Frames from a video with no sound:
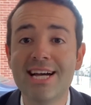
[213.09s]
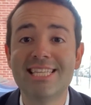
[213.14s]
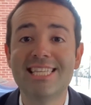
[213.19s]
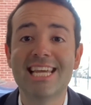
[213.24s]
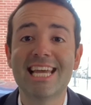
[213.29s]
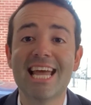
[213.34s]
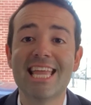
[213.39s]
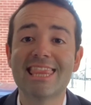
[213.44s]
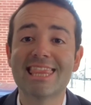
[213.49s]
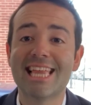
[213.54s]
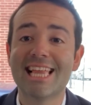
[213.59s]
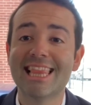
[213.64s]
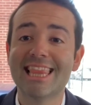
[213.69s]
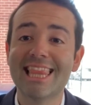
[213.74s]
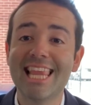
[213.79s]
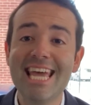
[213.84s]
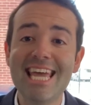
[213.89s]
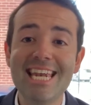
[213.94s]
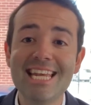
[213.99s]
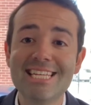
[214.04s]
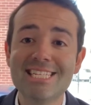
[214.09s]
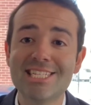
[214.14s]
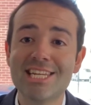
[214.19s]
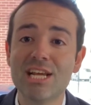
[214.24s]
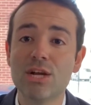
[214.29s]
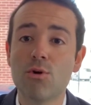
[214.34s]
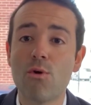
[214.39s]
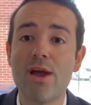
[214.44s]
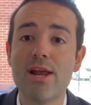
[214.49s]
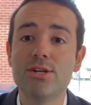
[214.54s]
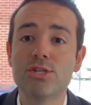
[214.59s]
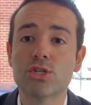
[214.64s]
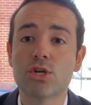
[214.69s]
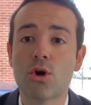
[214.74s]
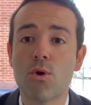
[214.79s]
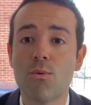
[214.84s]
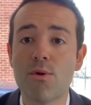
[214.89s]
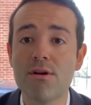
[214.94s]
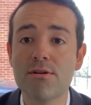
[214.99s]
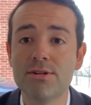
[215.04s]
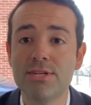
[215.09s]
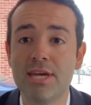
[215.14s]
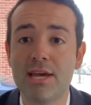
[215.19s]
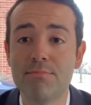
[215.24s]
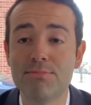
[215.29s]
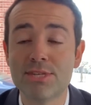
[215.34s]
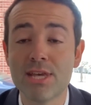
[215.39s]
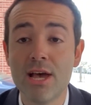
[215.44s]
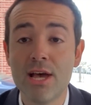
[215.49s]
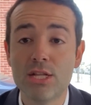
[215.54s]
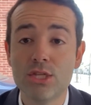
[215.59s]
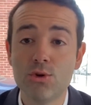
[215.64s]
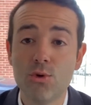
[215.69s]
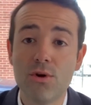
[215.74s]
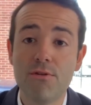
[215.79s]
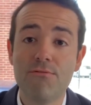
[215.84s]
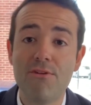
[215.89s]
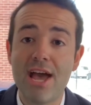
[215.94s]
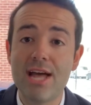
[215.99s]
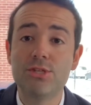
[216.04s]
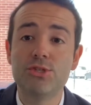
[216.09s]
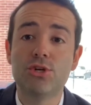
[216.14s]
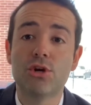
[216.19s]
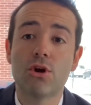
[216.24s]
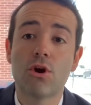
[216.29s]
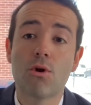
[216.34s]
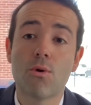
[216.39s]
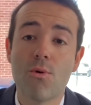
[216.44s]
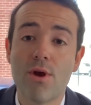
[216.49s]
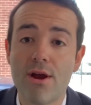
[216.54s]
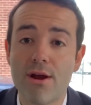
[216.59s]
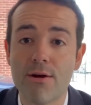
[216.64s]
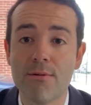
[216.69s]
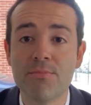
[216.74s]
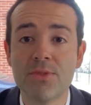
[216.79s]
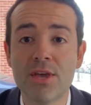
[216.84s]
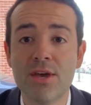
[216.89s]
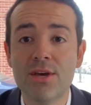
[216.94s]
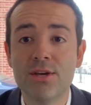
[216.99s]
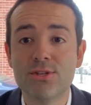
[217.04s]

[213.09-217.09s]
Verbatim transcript: to get the latest and greatest career tips to advance your career.